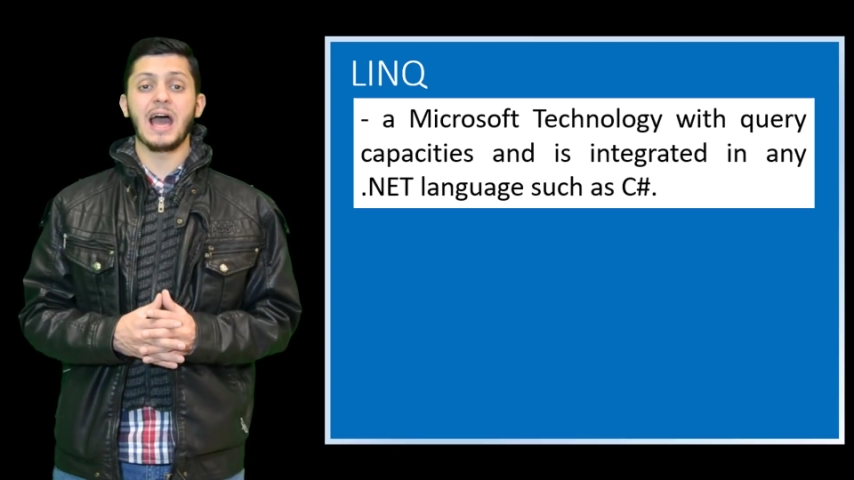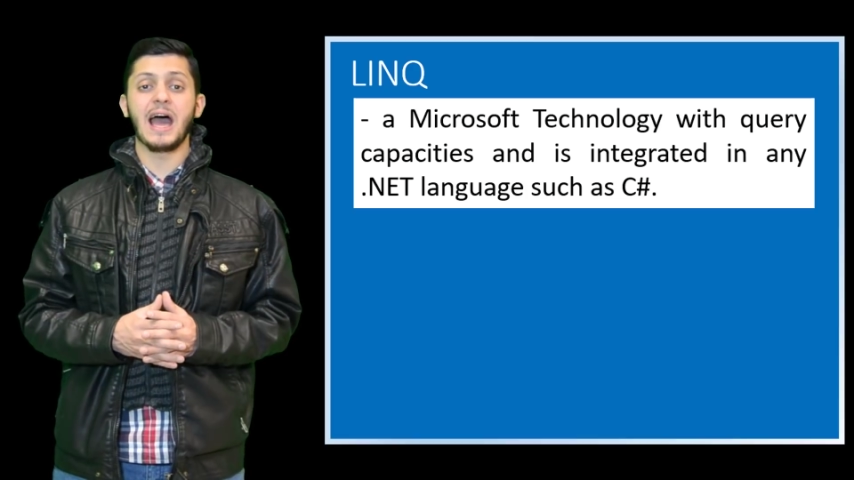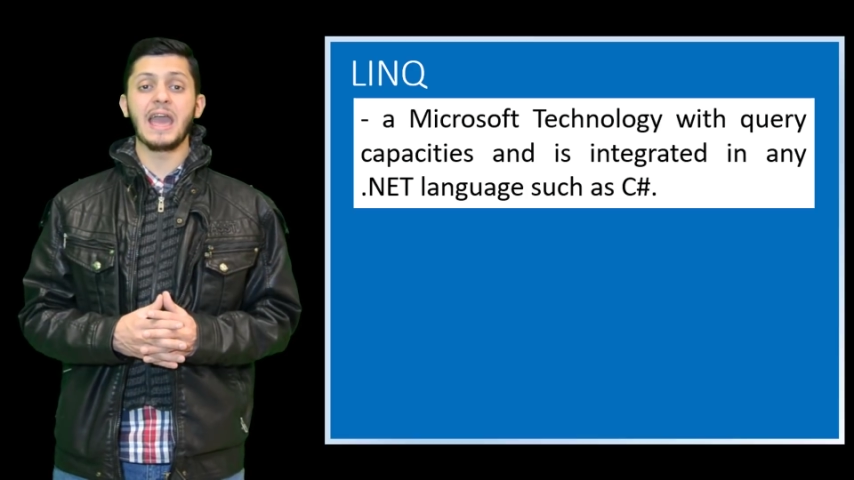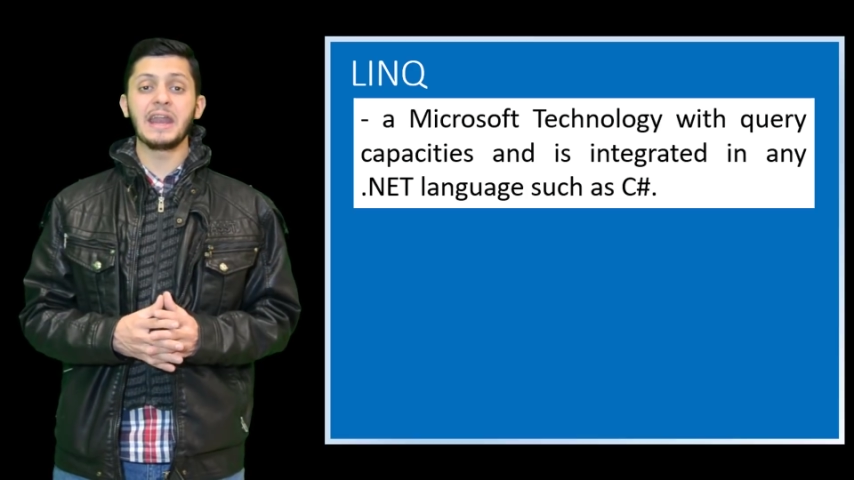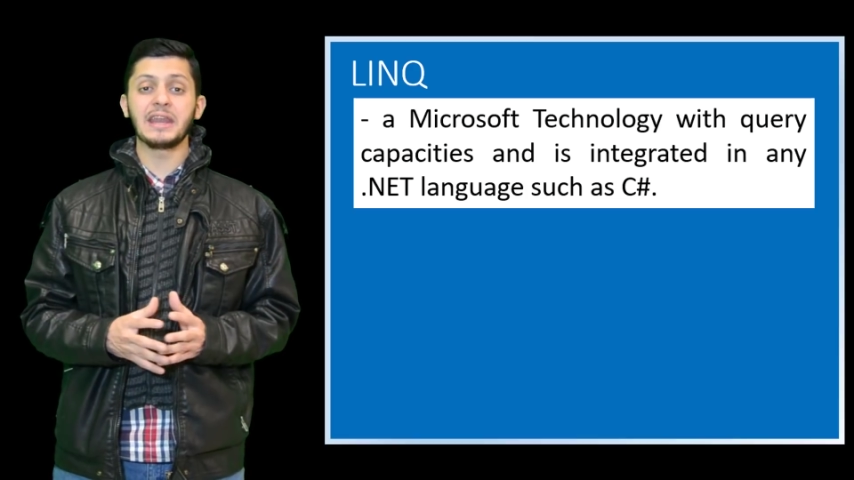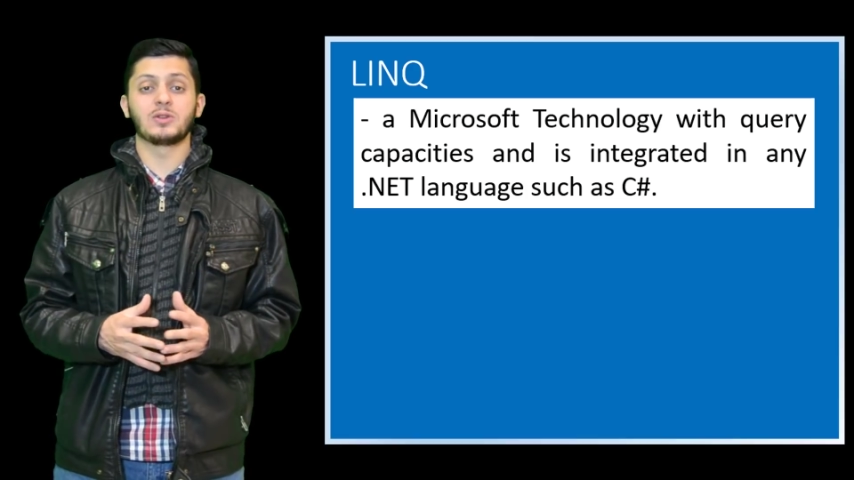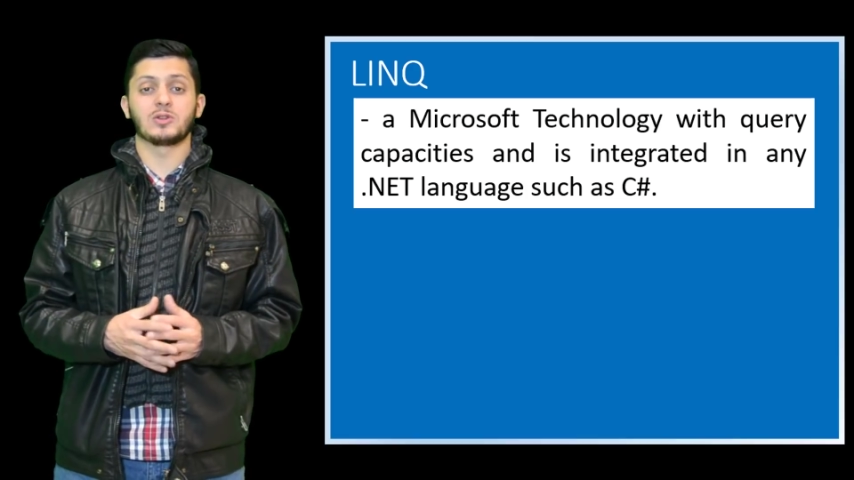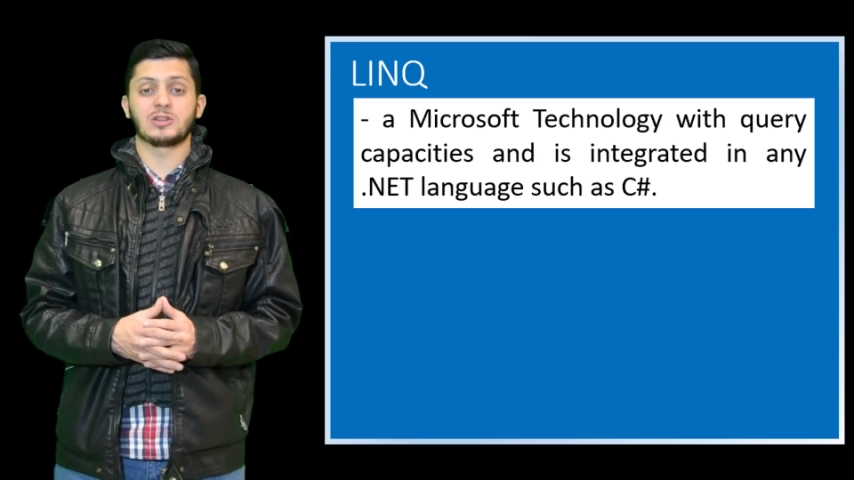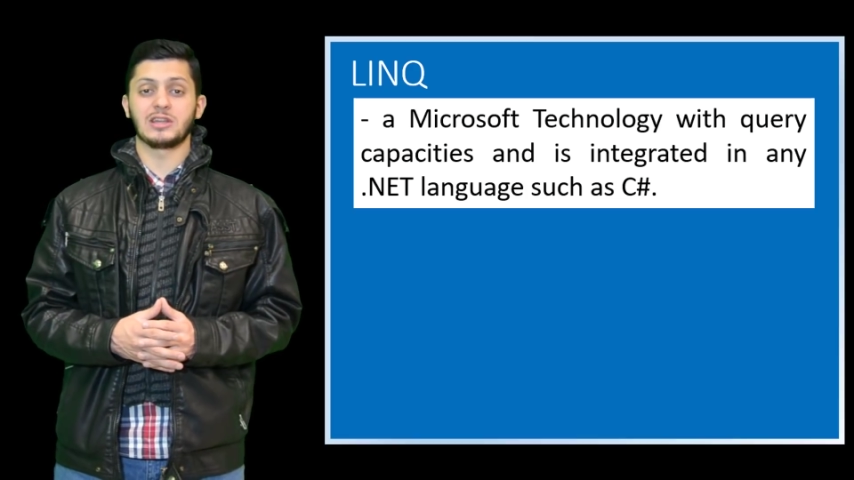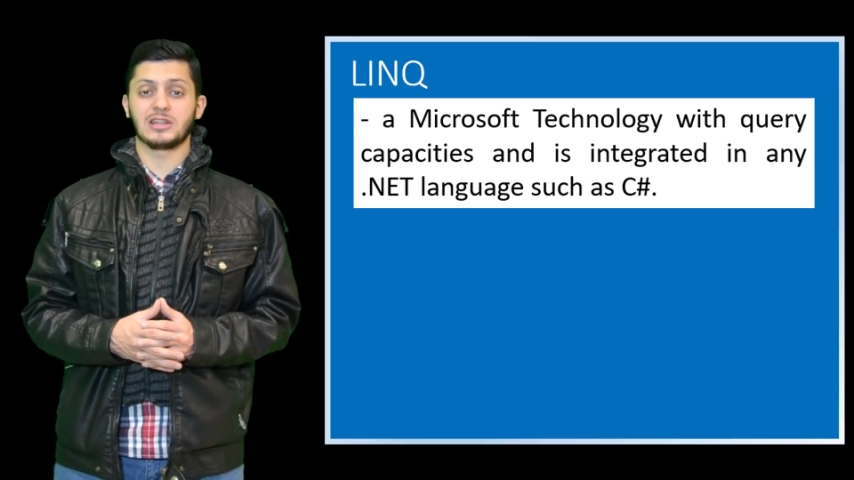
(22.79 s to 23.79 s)
any
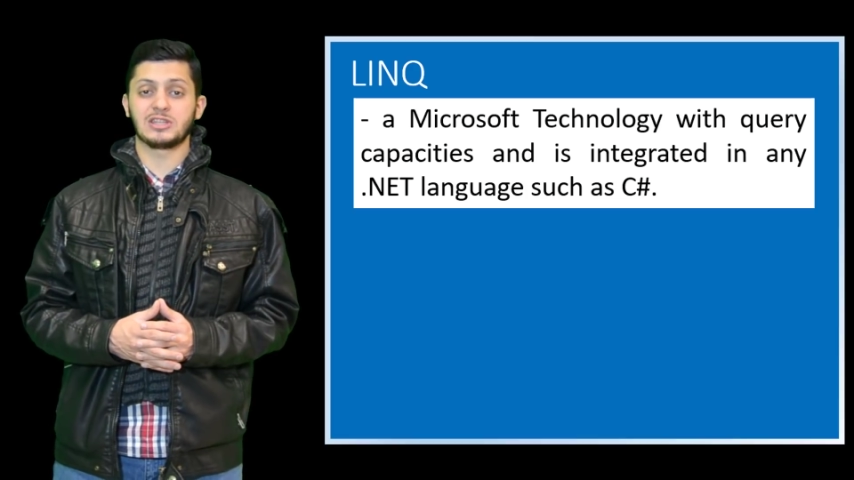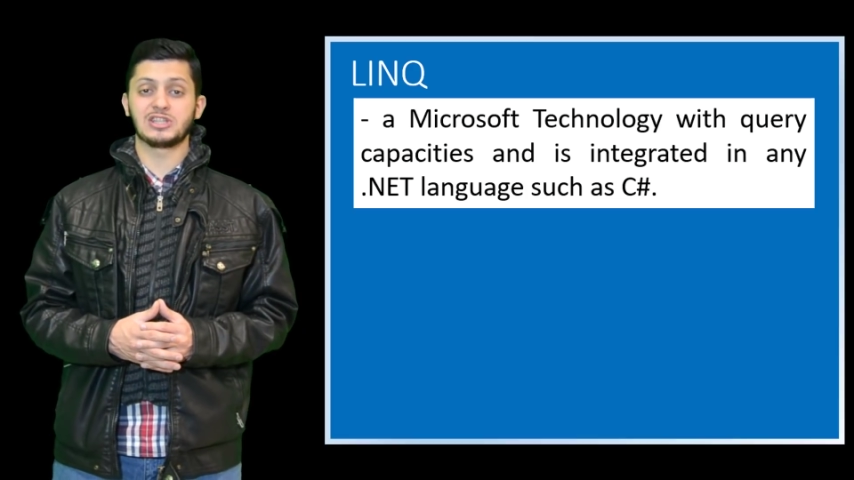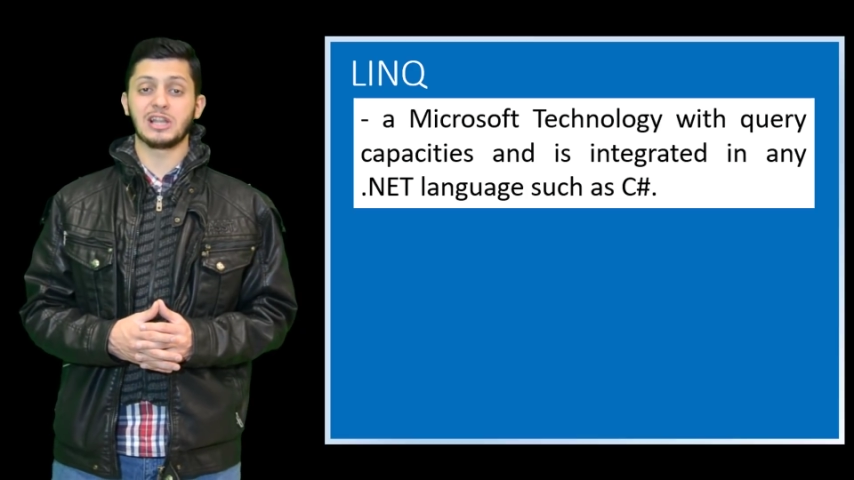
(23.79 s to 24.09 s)
.NET